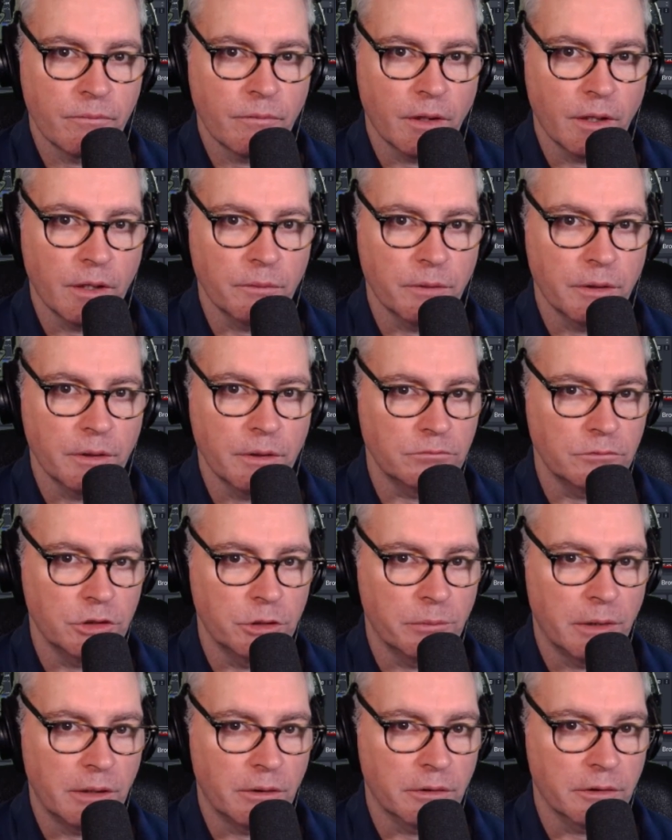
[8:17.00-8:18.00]
Anyway,
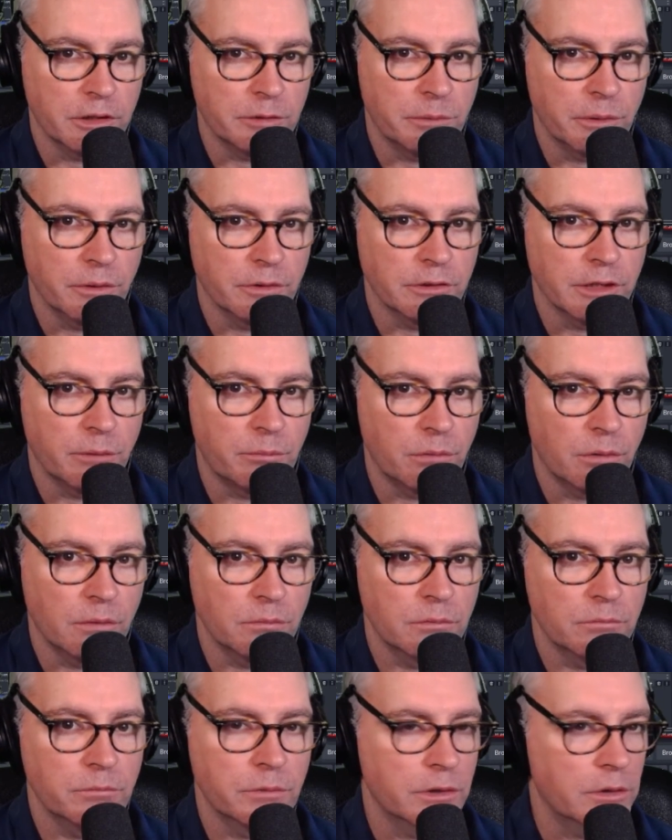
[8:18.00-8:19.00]
you may not experience that
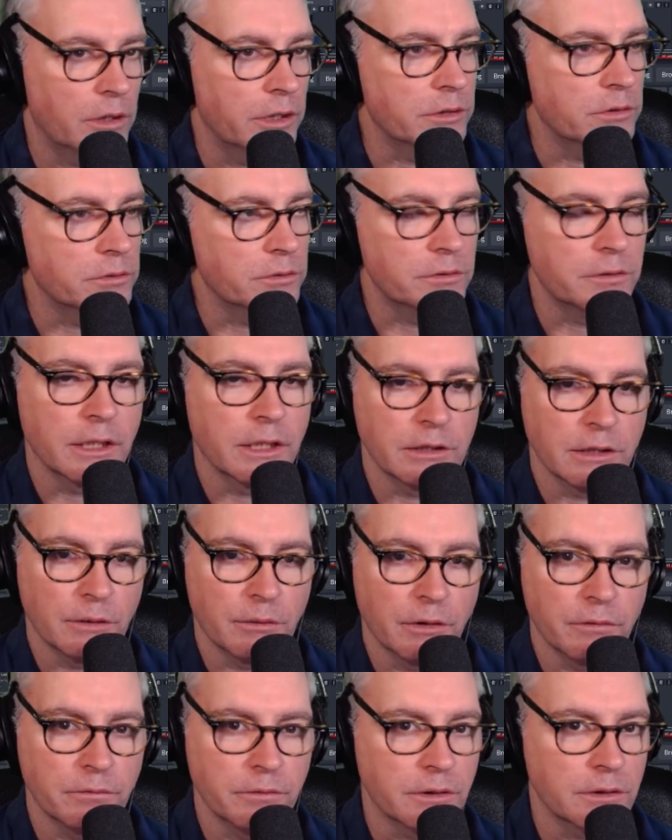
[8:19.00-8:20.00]
problem, but I do, and that's
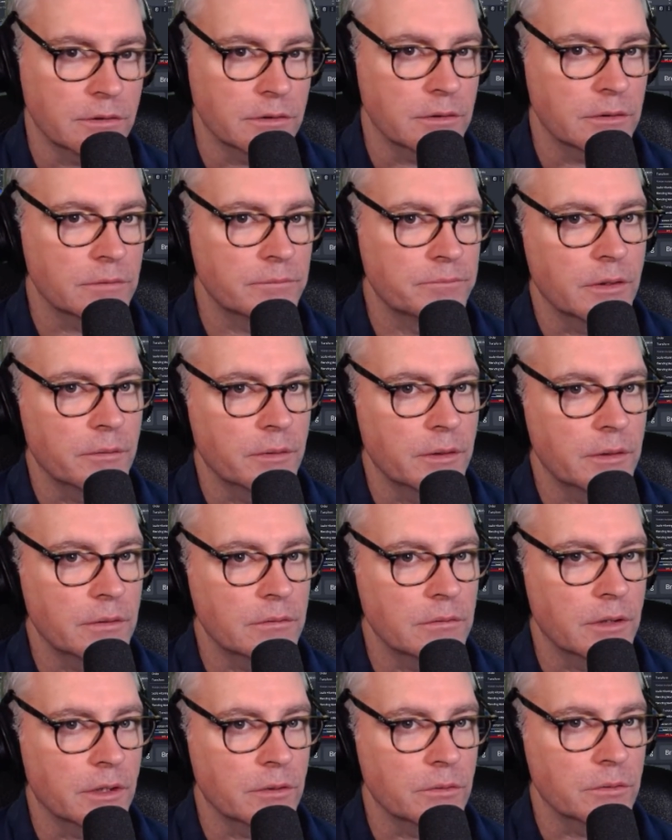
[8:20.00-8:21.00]
how I fixed it. Anyway,
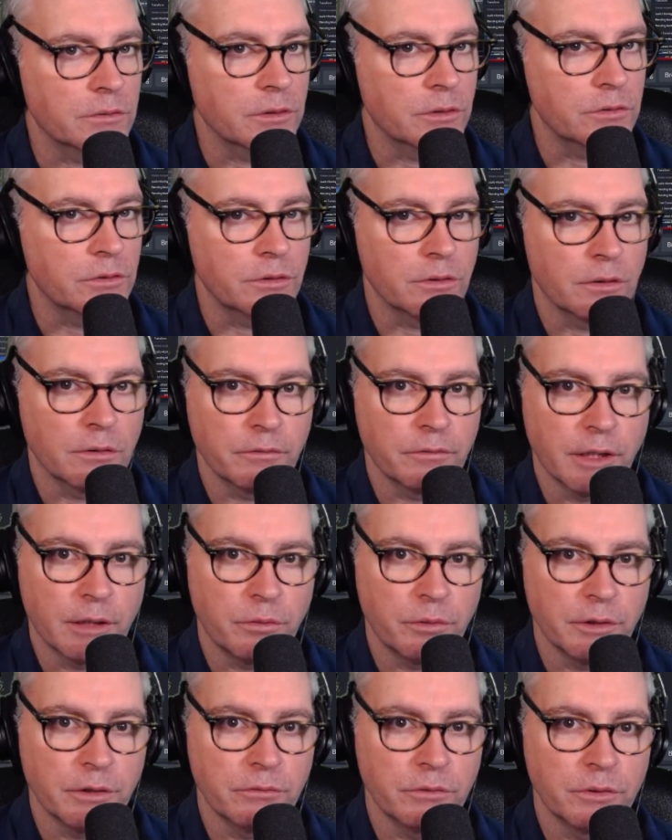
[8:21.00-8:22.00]
I can also turn off
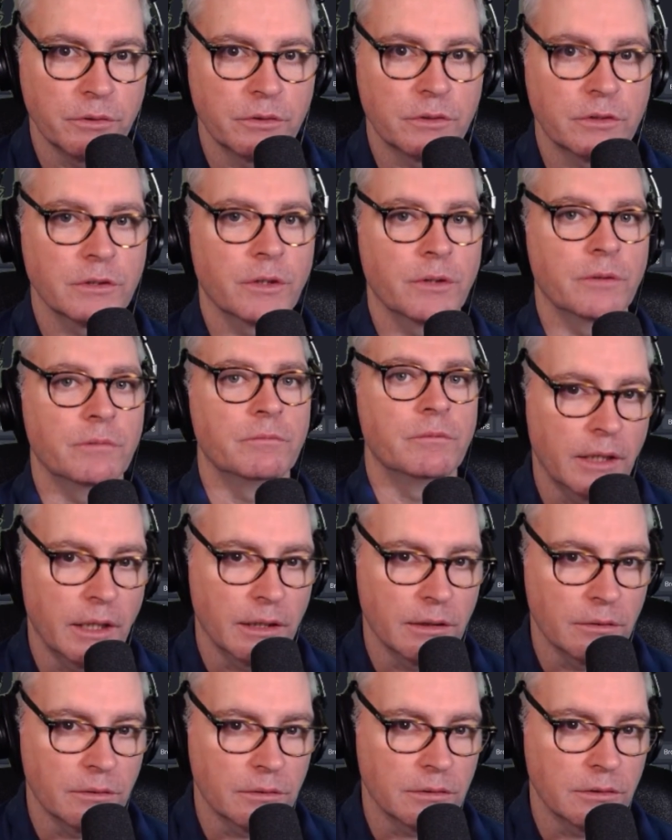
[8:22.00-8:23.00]
that preview, so
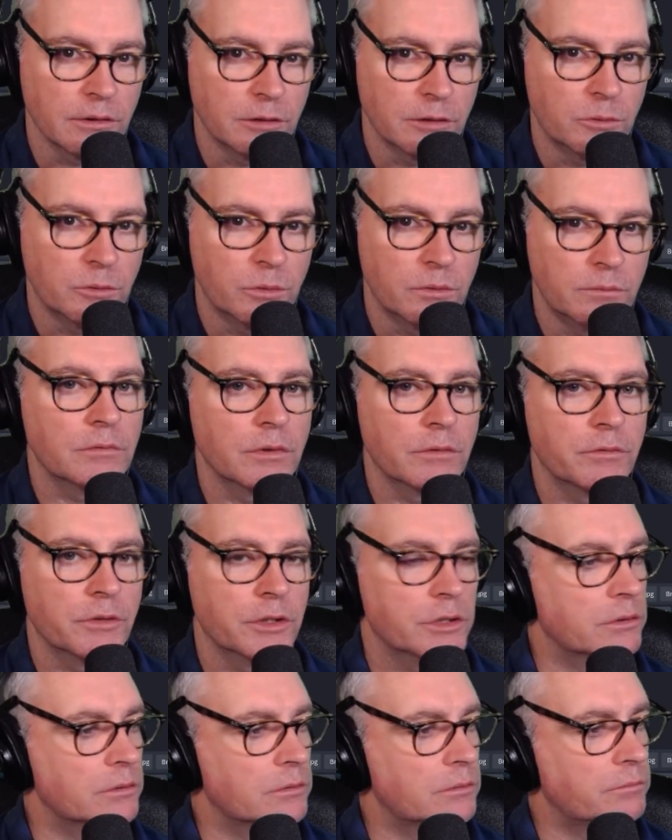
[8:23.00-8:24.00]
that looks a little more
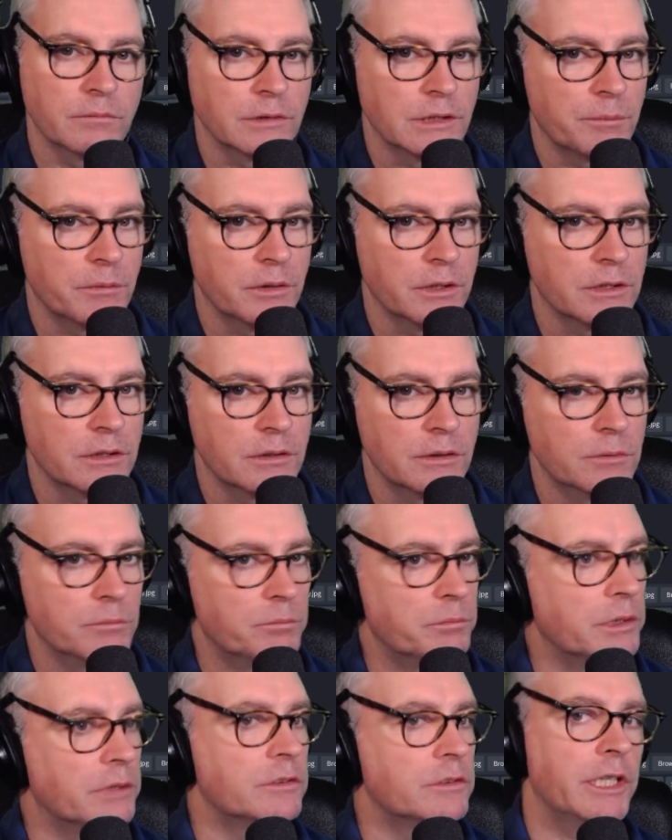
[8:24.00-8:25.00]
professional, except this little
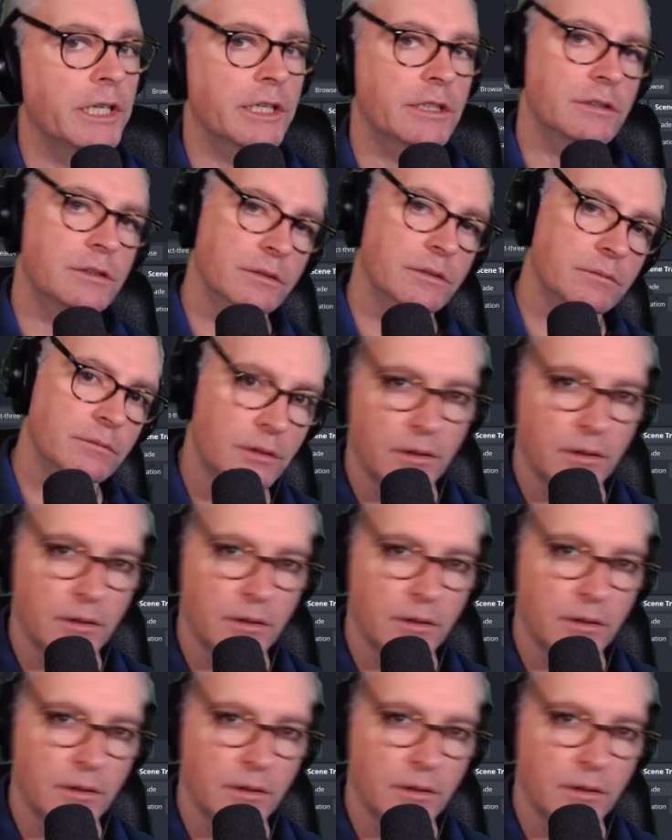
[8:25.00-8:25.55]
bit of text